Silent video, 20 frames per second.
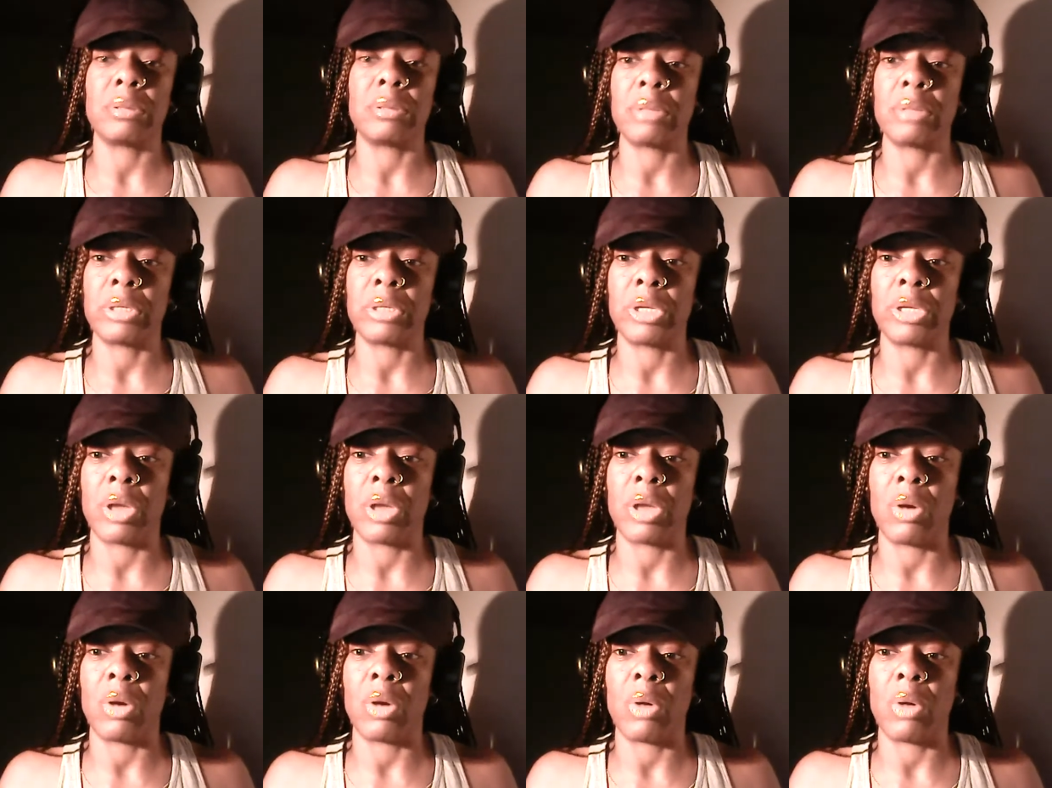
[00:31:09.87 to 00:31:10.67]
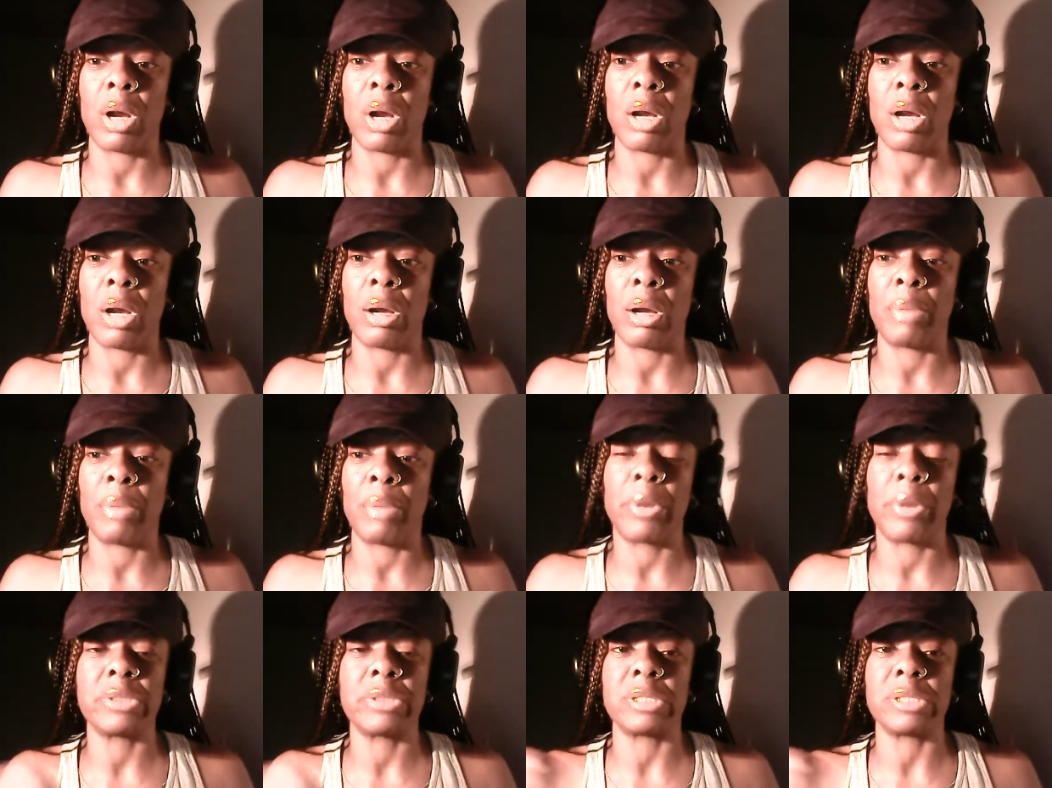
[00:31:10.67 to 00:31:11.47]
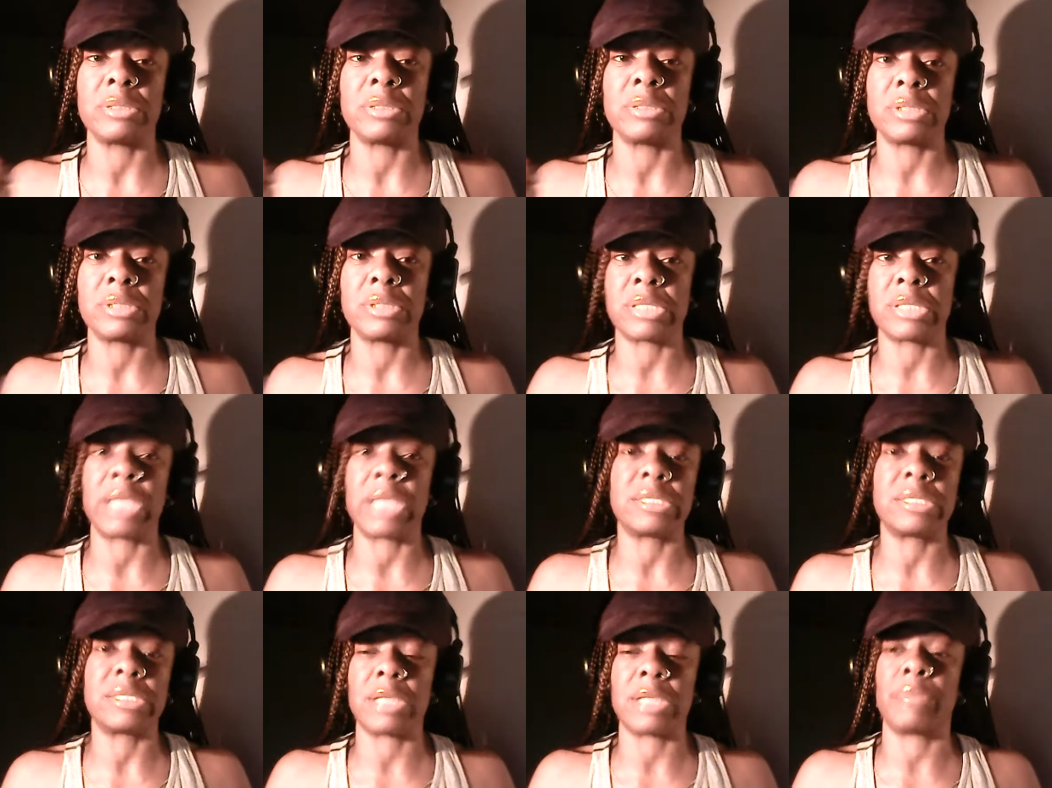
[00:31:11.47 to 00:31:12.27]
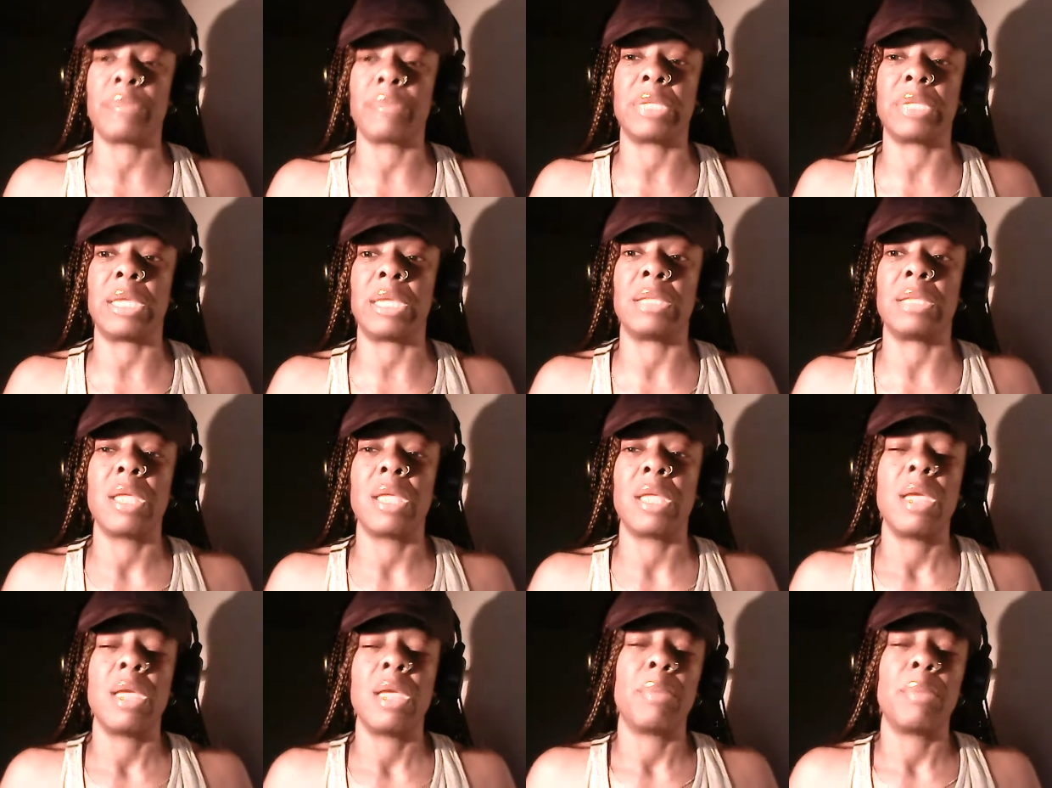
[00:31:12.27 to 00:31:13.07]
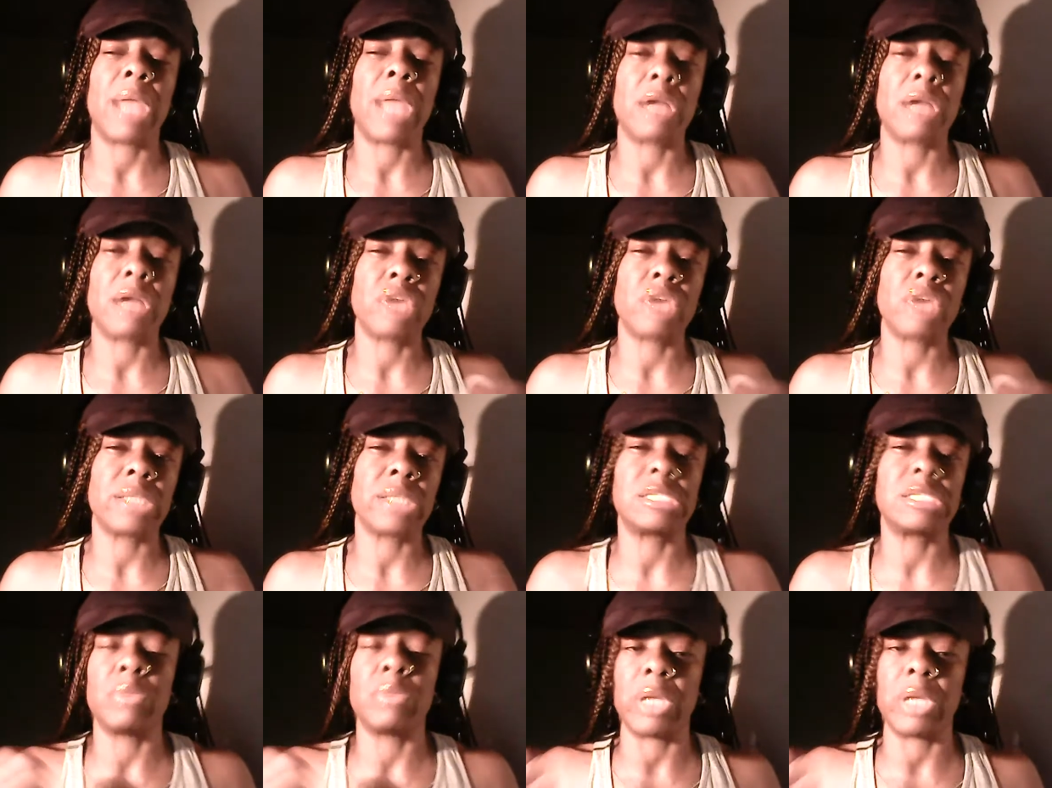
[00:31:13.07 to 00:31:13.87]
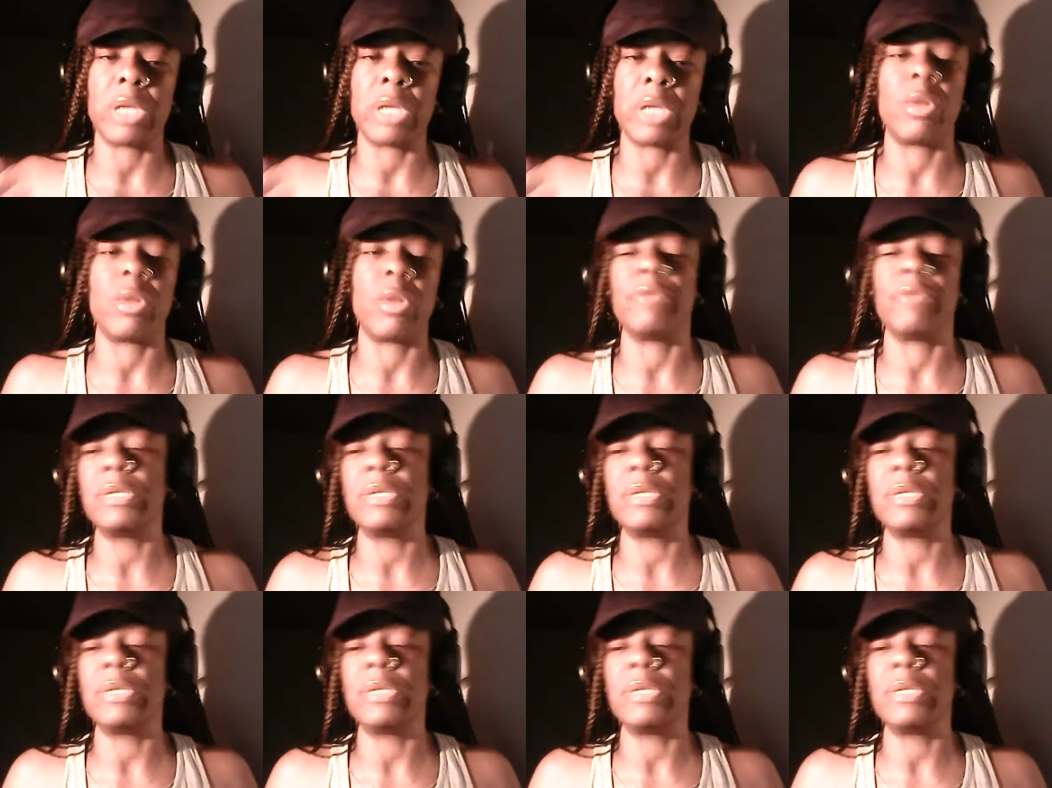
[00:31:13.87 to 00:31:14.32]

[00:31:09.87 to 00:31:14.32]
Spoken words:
a person say something, but I'll try to see where they're going.